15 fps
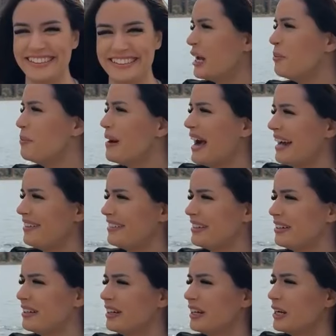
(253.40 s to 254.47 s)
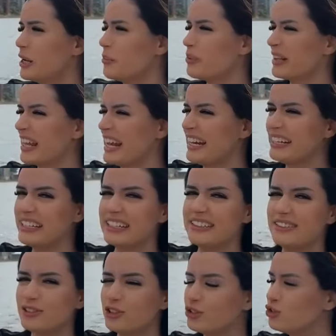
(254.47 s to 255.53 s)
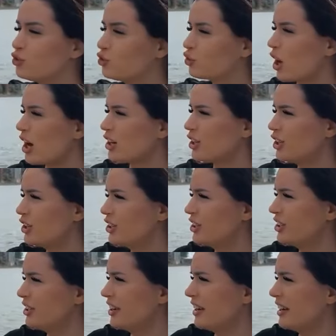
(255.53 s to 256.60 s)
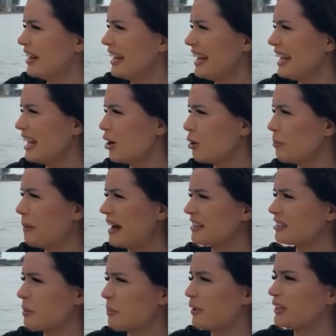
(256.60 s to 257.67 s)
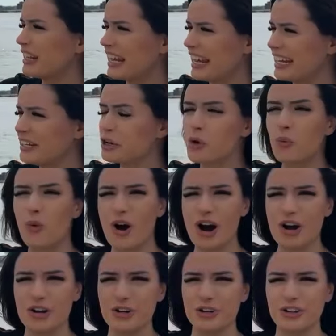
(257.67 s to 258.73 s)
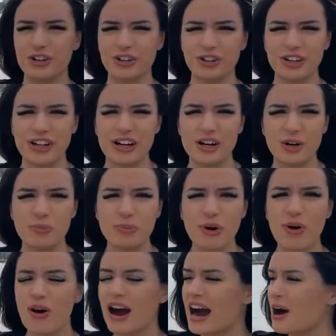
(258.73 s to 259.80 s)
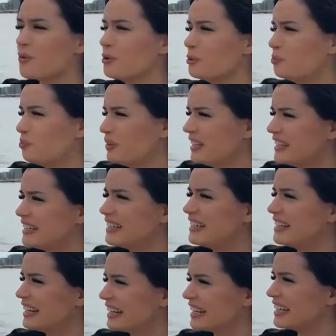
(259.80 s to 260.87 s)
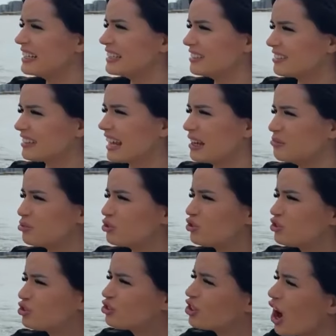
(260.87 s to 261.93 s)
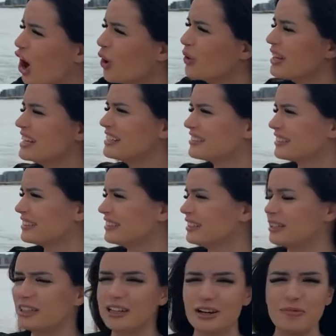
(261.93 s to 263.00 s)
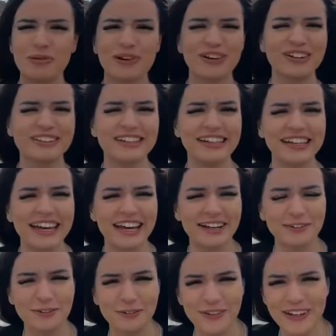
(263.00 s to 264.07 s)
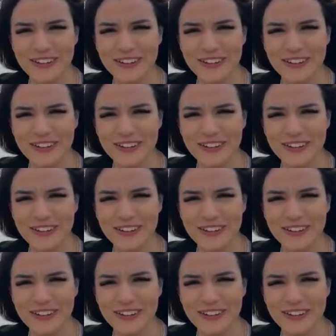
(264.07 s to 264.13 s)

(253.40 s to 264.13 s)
Imagine playing this soccer or basketball in the water. Bro, I would beat Nick in this game so easily because he can't swim.